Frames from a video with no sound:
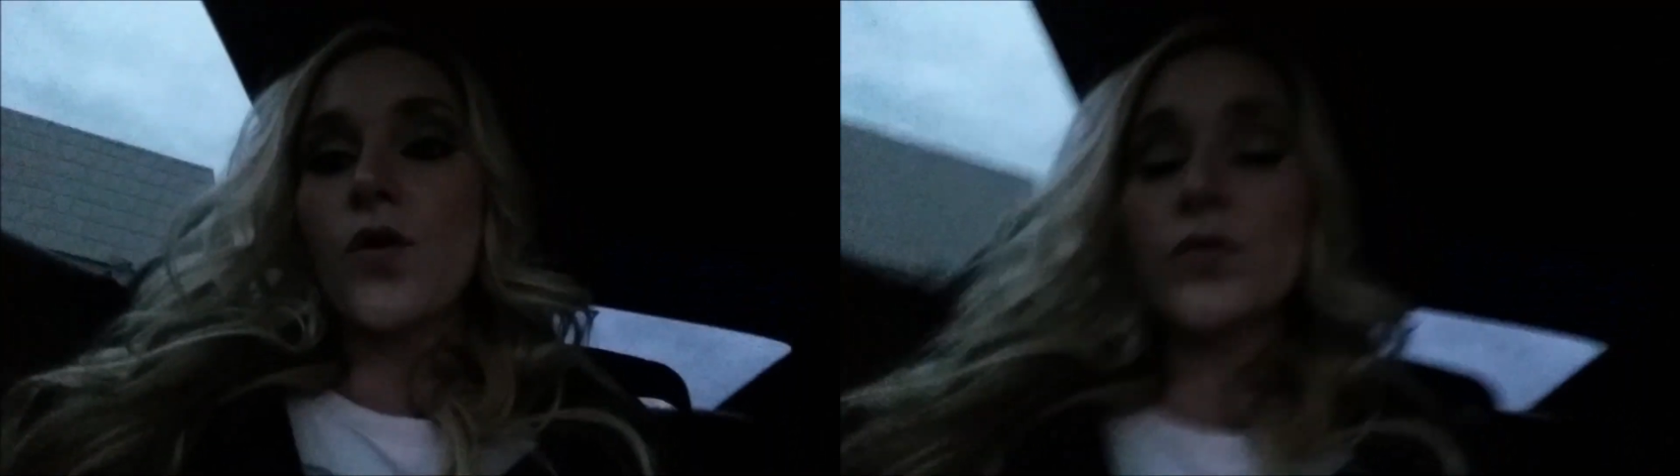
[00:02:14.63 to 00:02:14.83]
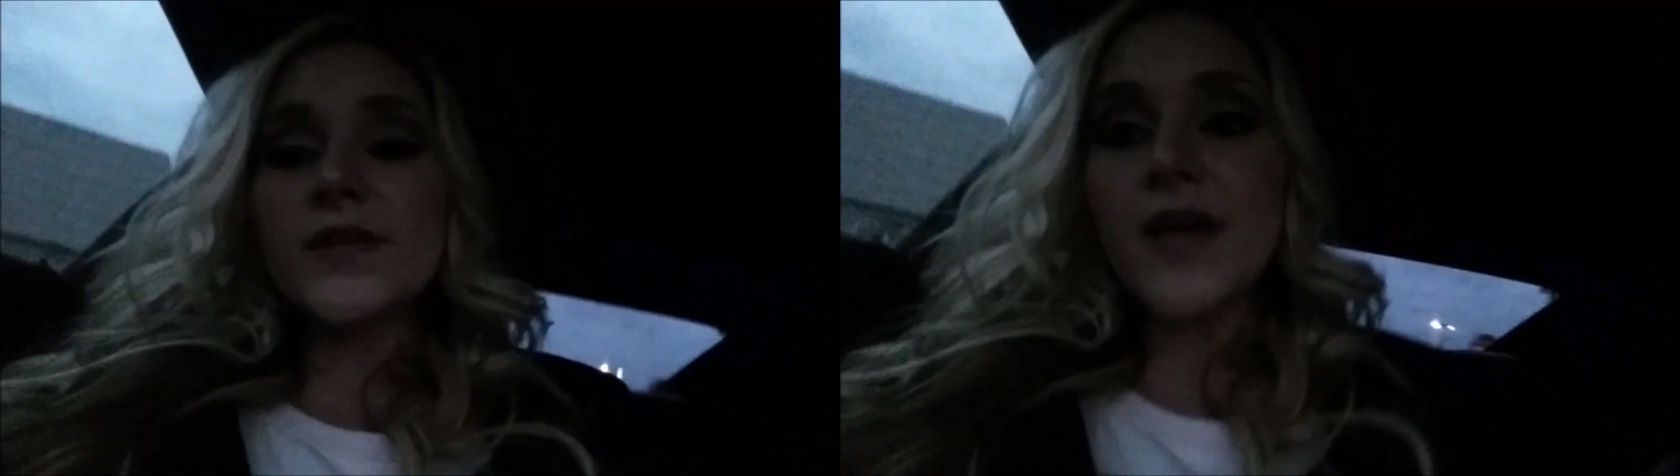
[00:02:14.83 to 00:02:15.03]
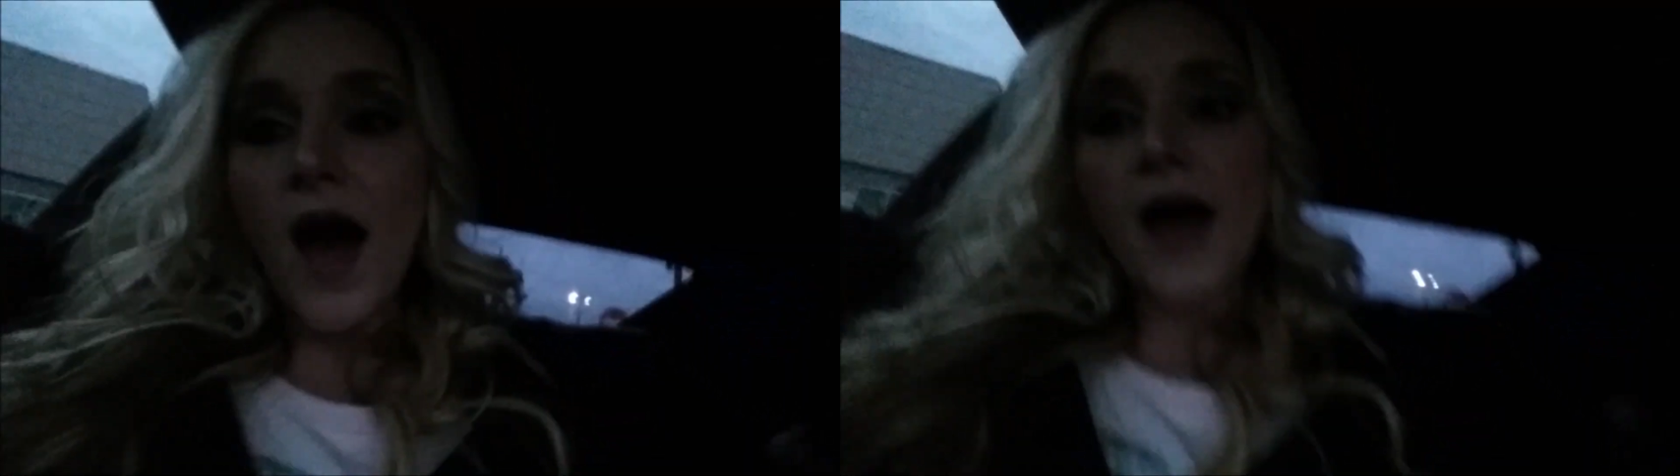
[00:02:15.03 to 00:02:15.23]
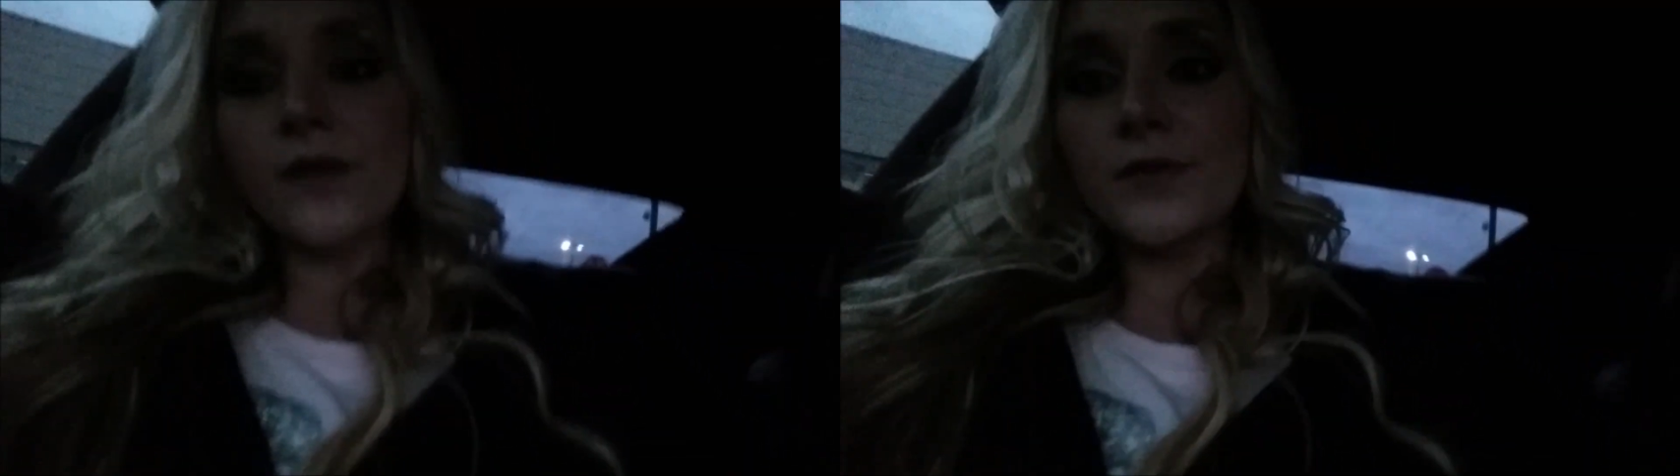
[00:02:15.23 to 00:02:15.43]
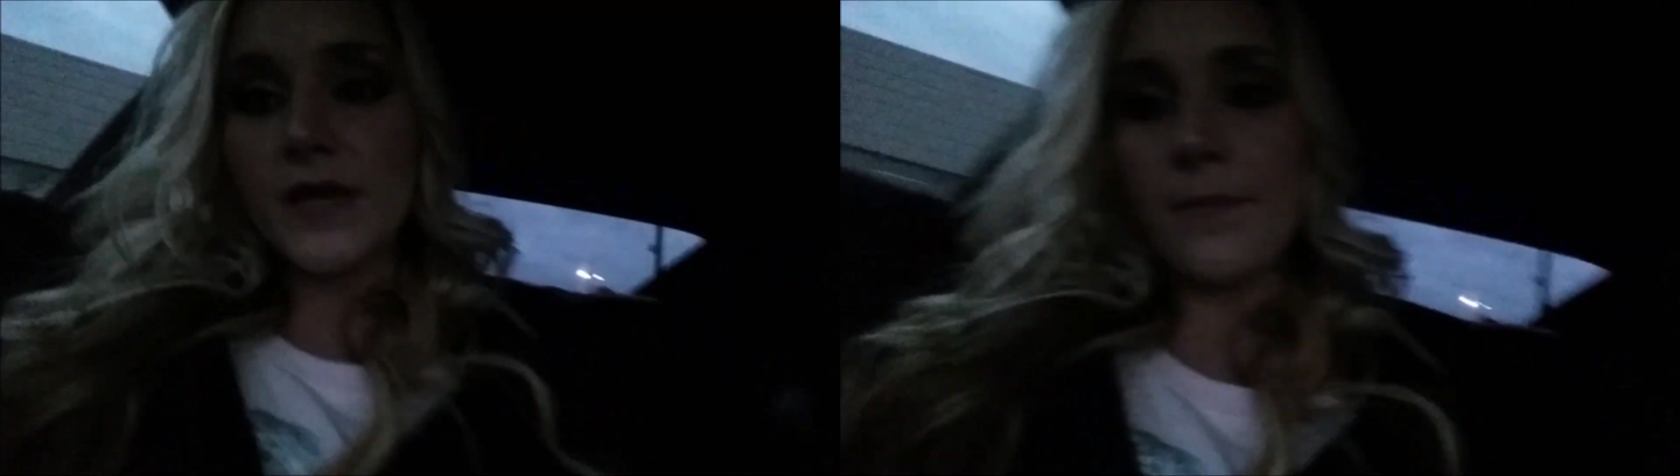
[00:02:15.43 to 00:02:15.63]
Only
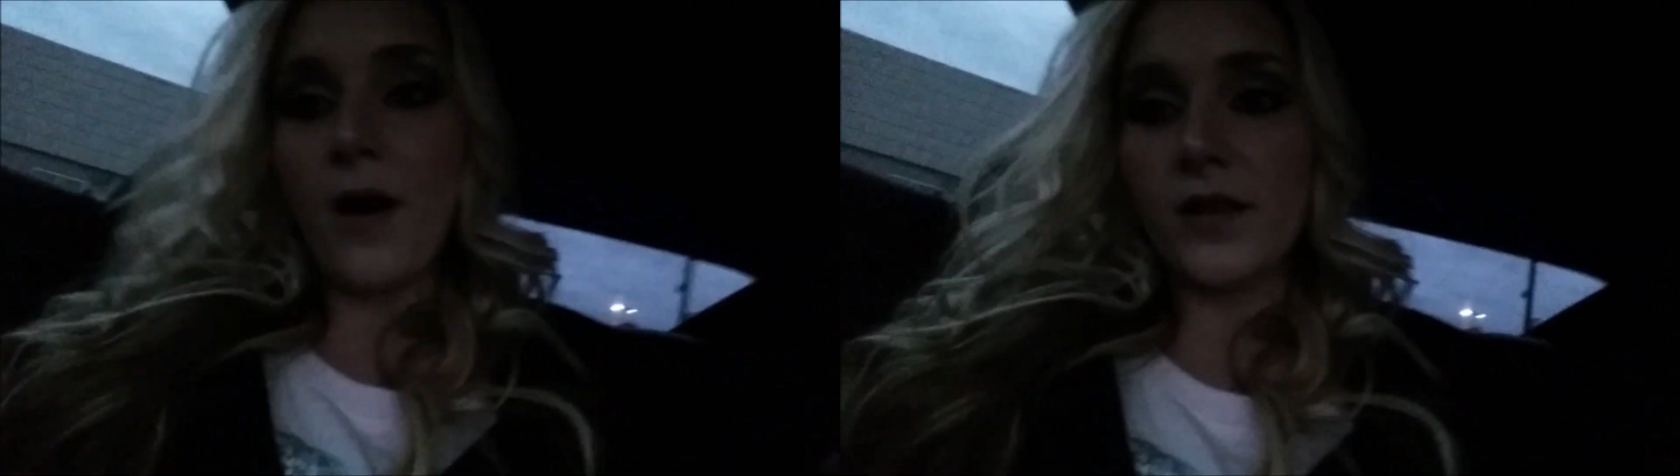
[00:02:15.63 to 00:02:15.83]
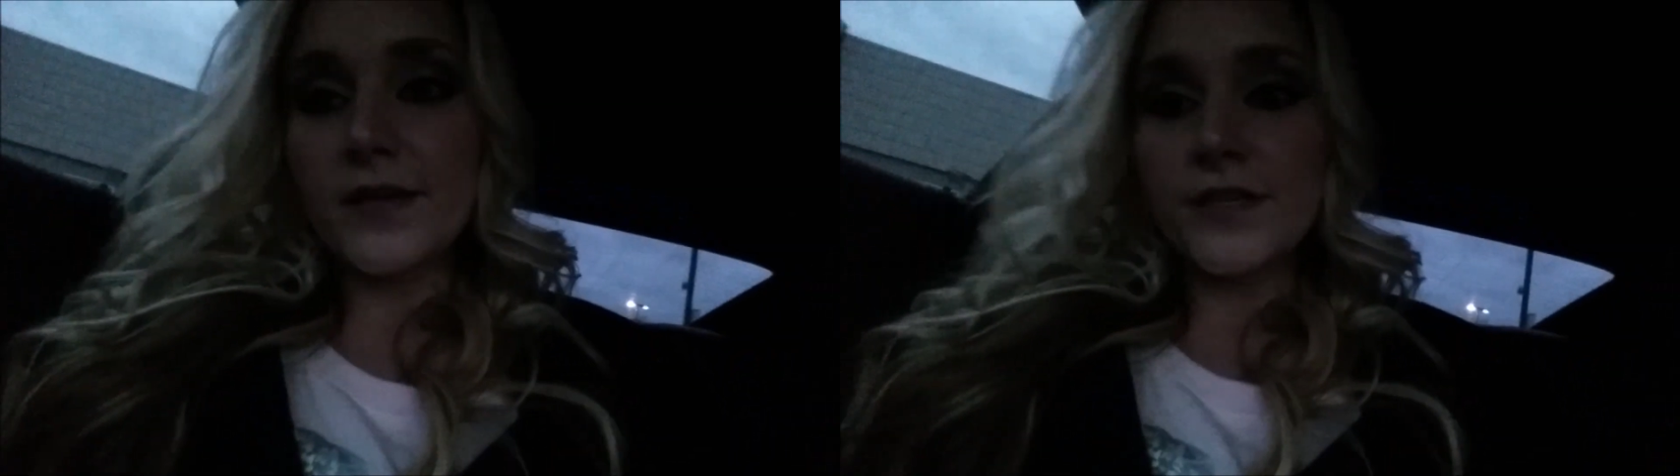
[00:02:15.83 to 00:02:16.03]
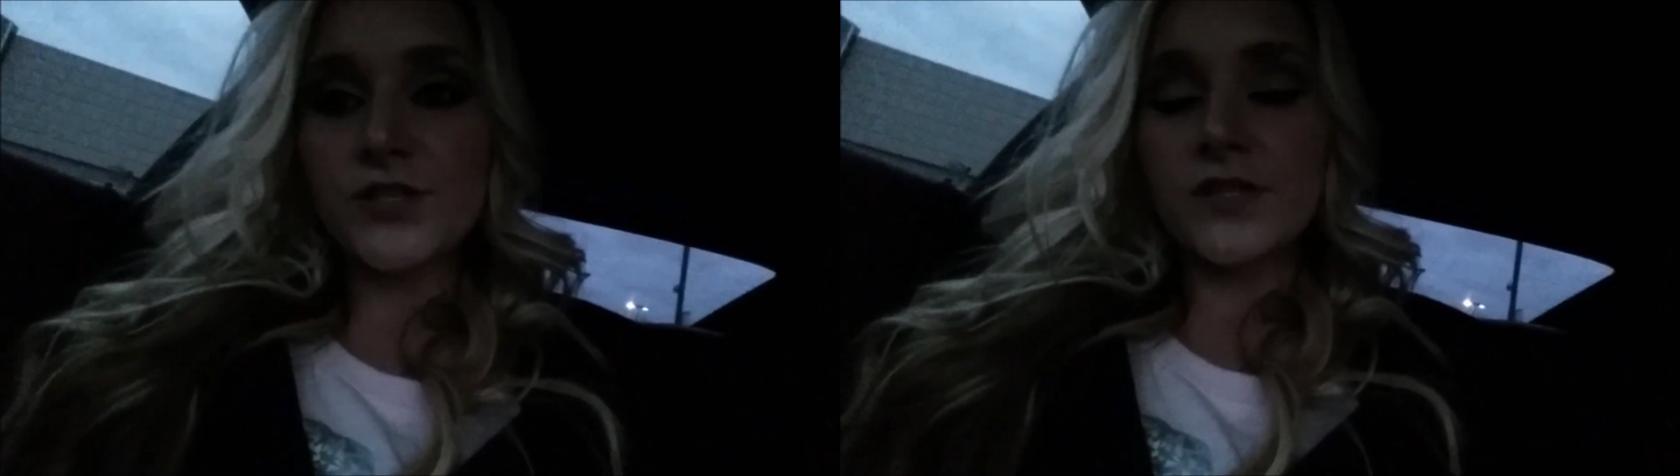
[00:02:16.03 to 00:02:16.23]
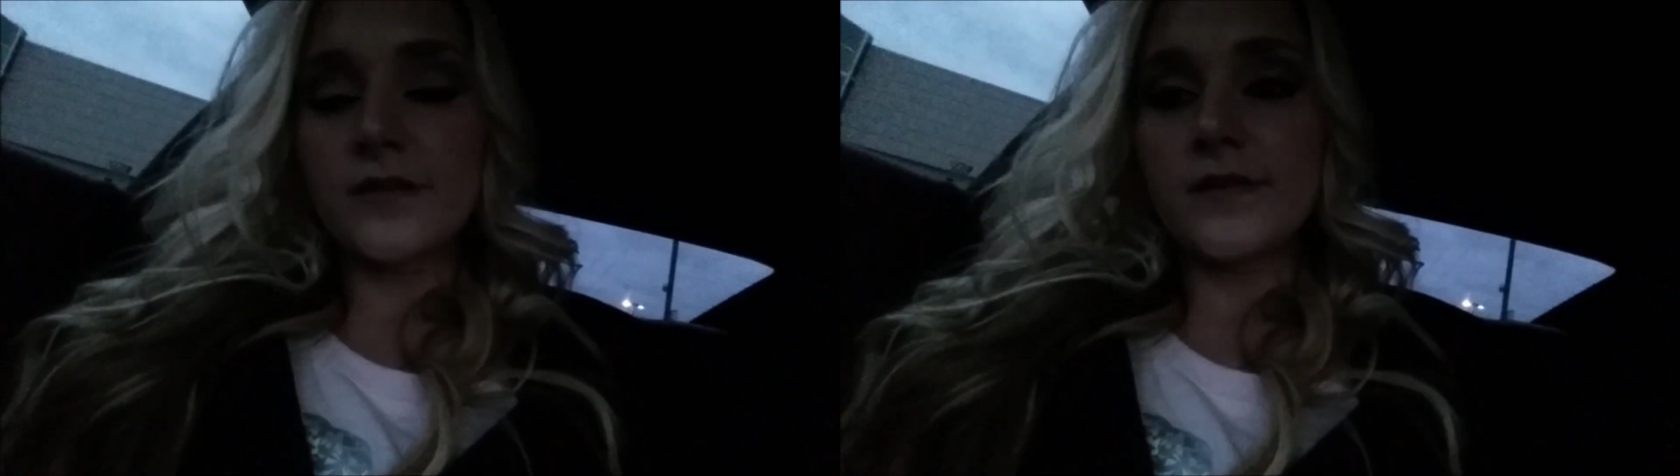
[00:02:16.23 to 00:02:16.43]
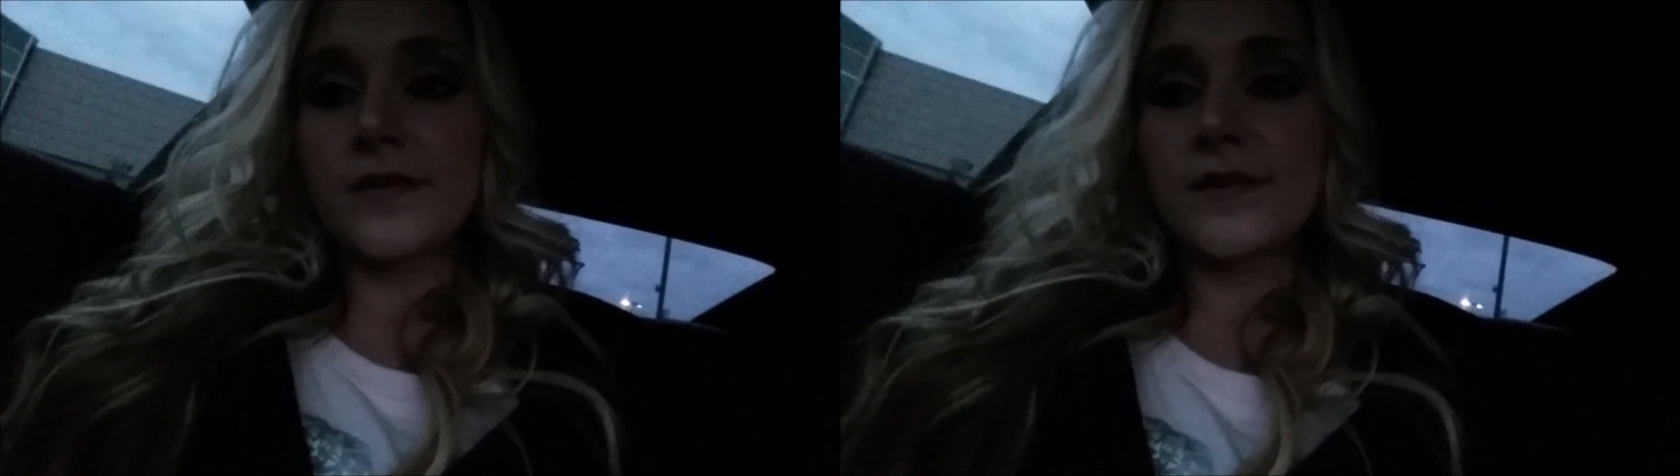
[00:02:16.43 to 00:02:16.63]
I would get
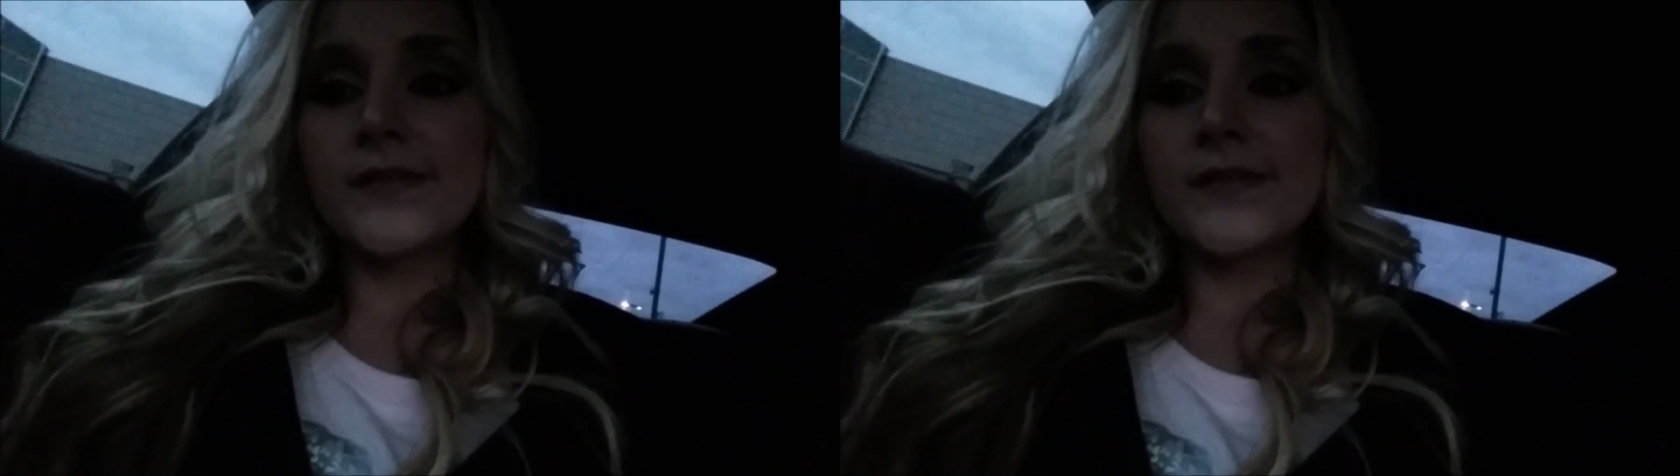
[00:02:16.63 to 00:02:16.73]
Polynesian